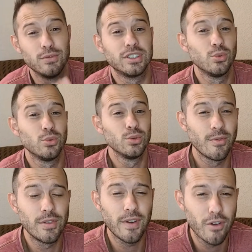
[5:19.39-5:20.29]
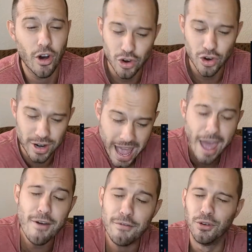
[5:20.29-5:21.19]
And if we squeeze to 7,500,
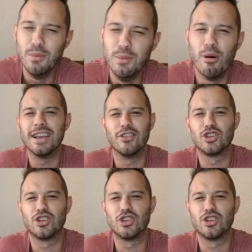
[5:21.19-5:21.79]
everybody